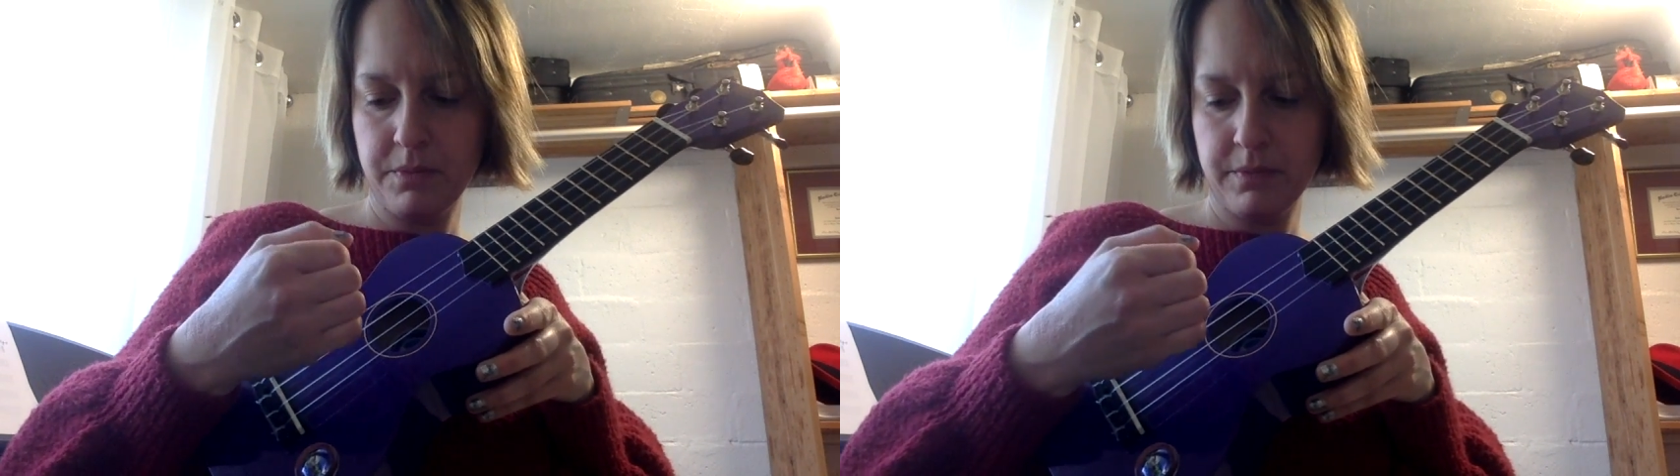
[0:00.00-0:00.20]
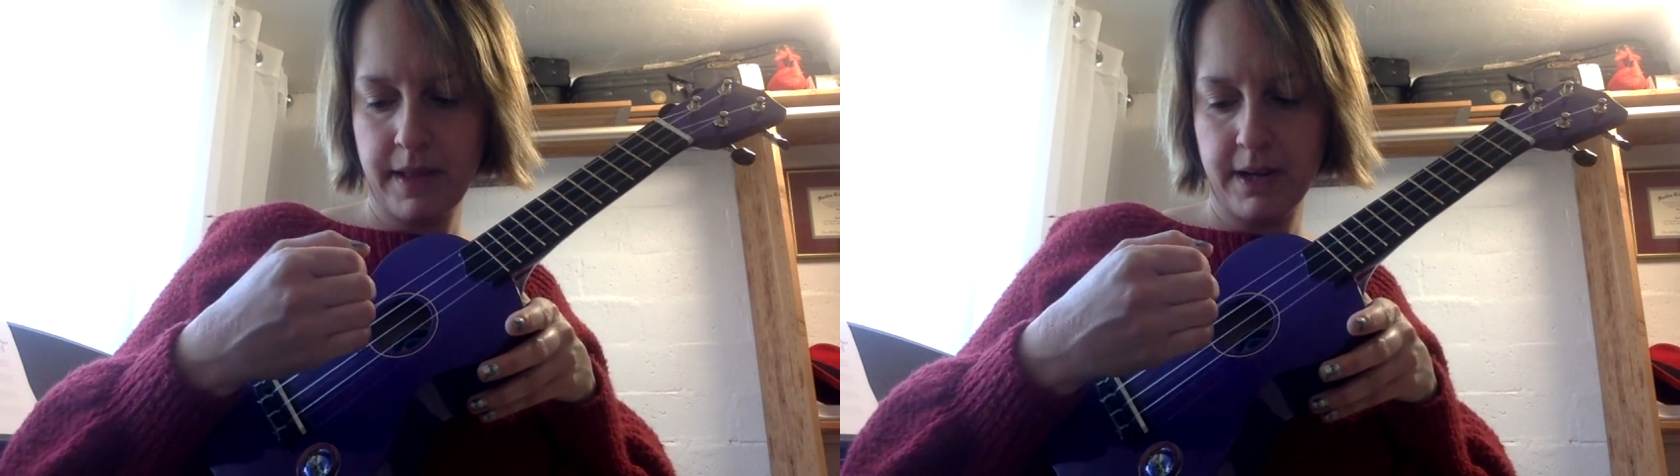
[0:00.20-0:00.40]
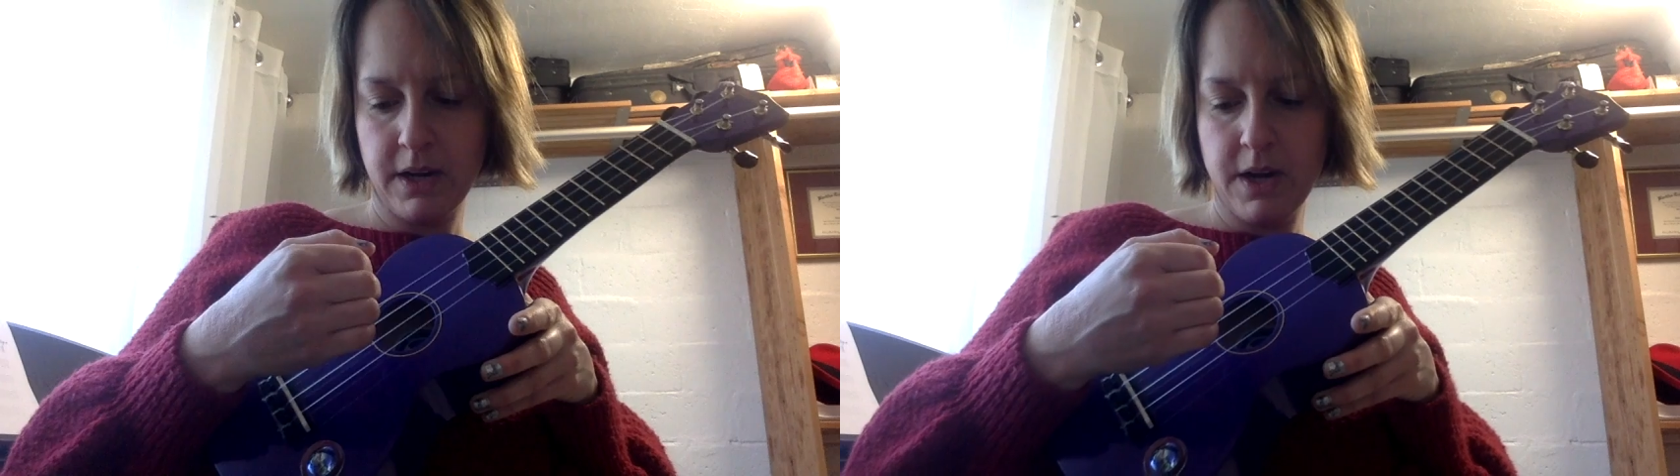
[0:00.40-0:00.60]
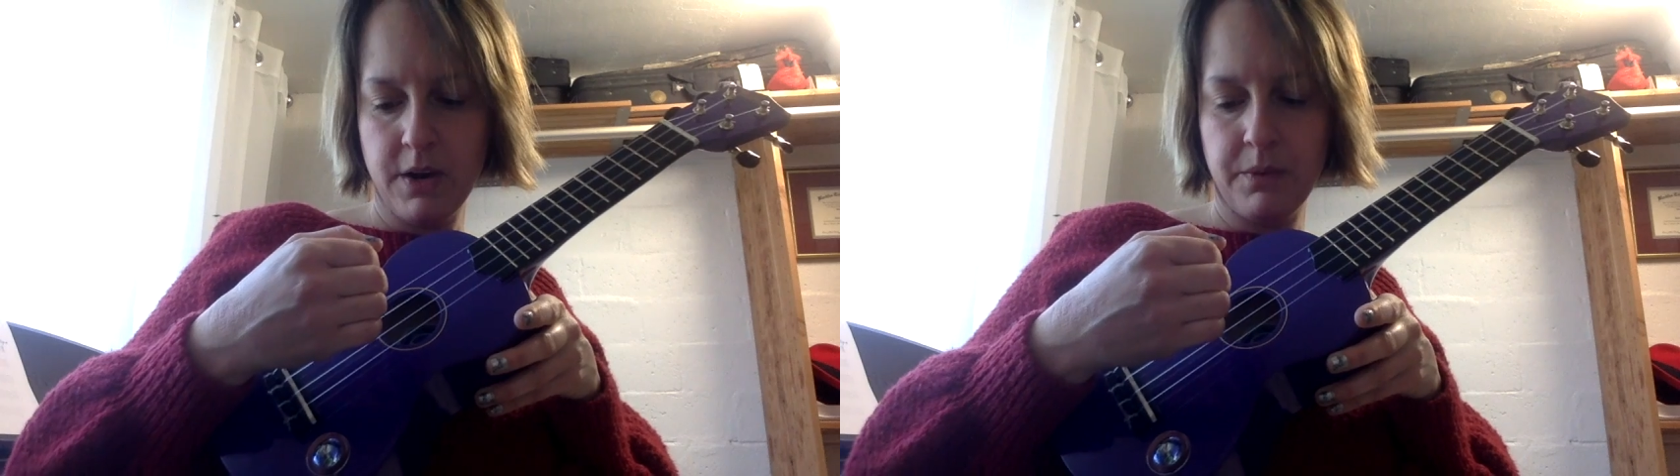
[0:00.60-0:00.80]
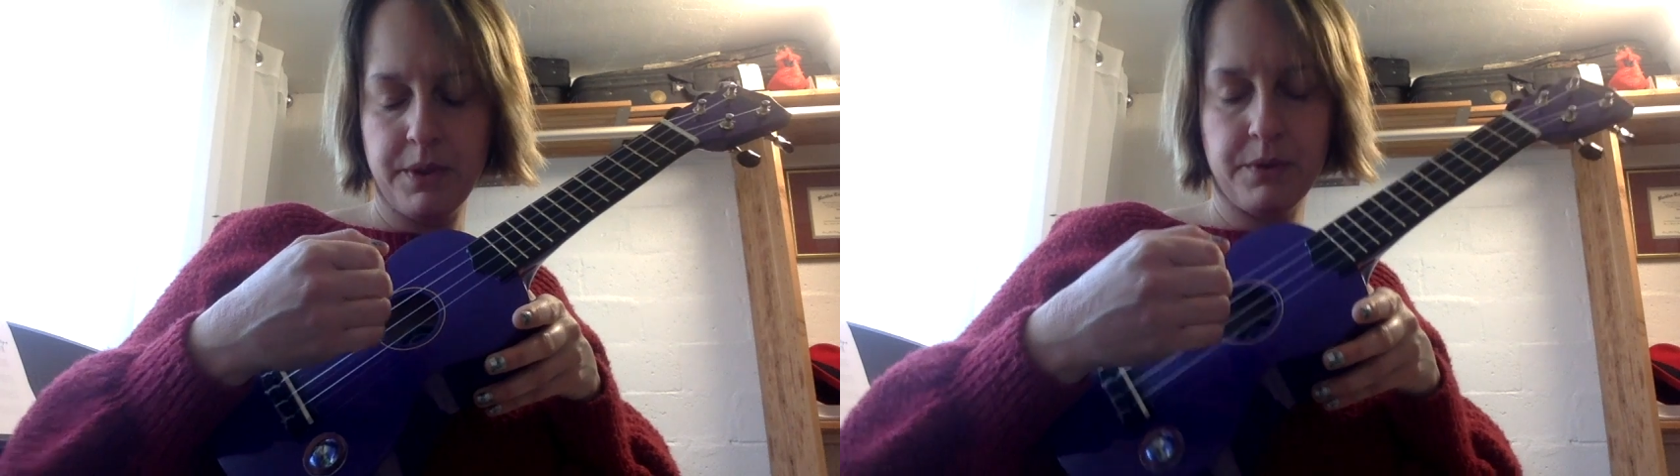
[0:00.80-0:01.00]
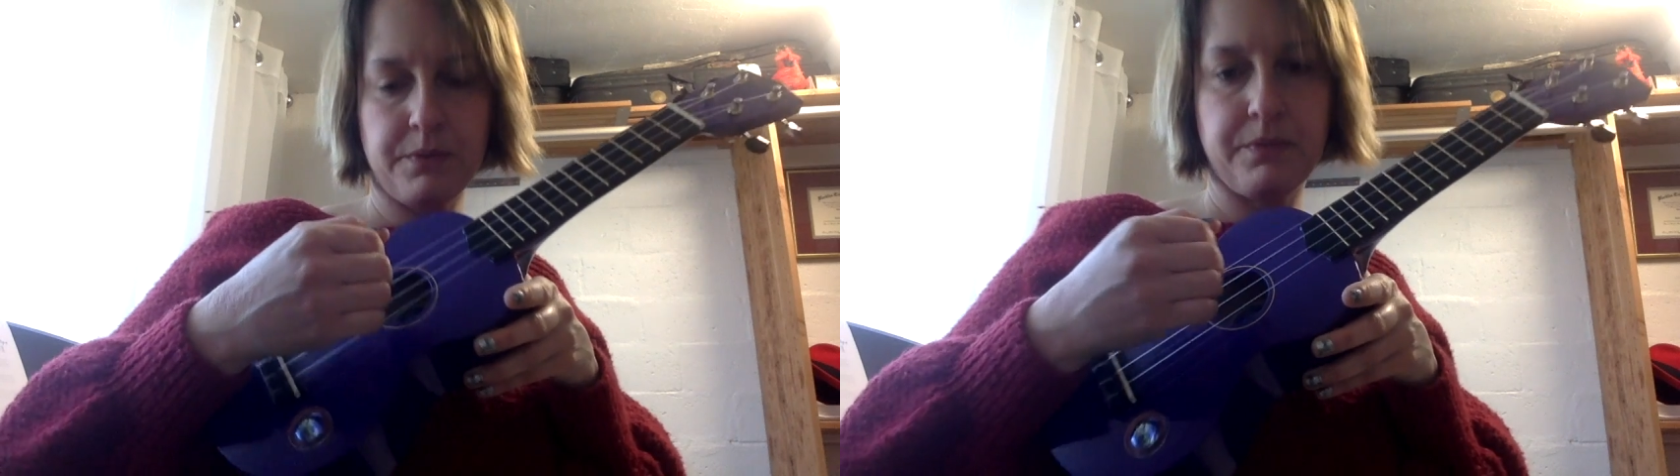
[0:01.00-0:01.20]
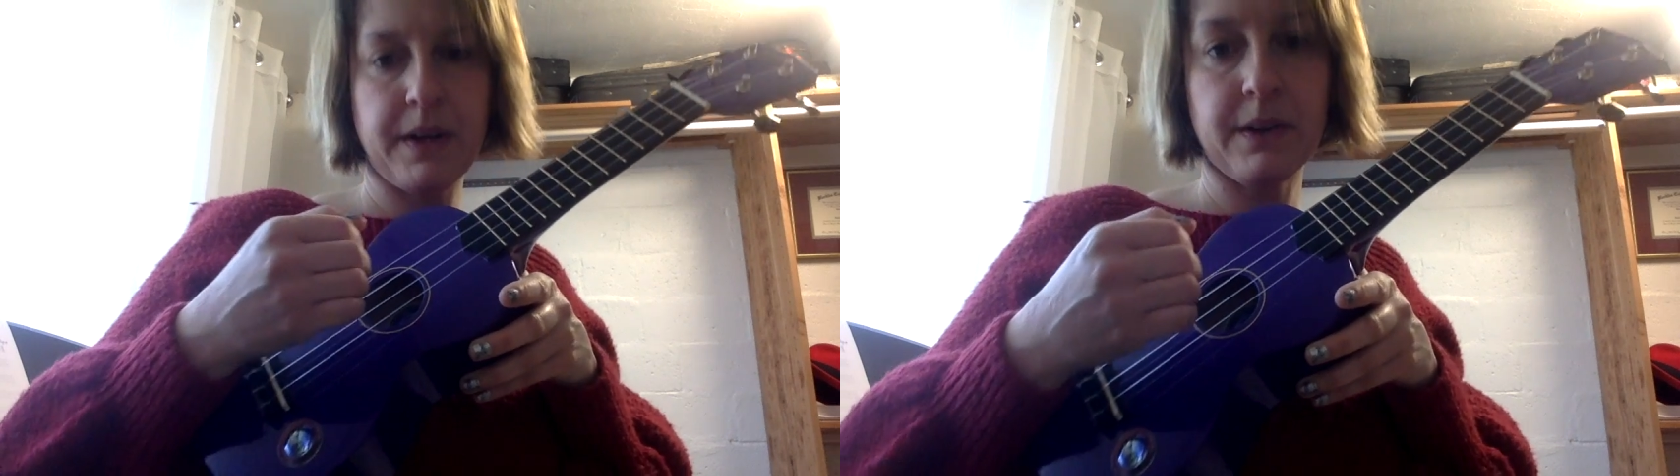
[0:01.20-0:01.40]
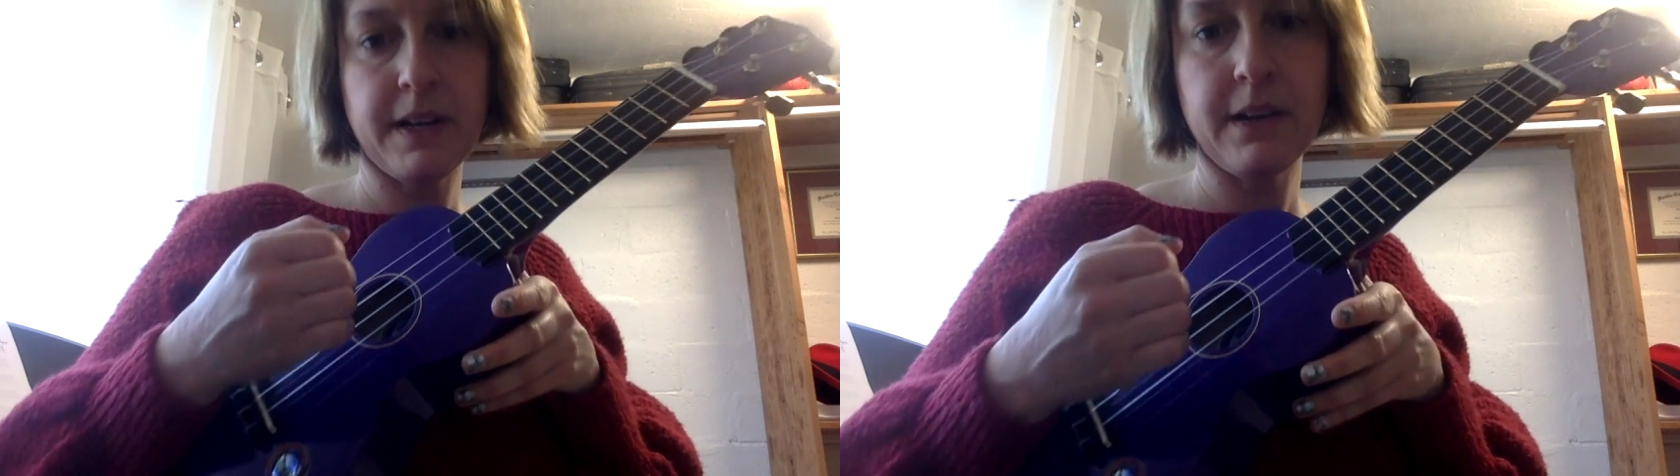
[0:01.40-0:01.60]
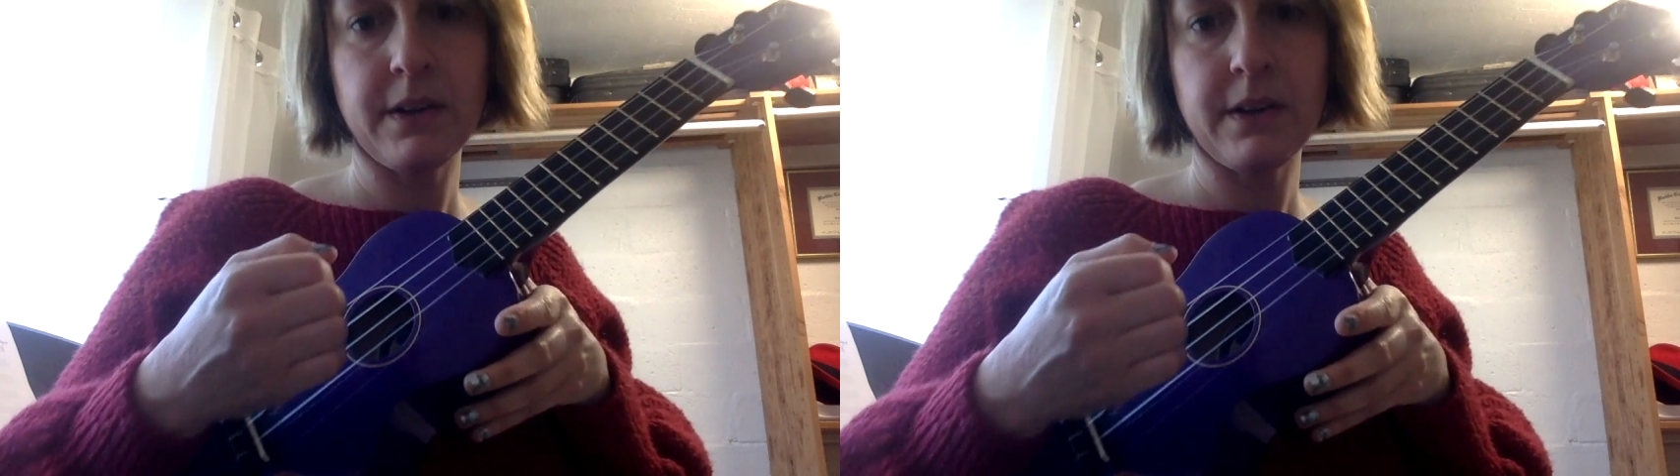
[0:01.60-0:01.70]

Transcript: like with your fingernail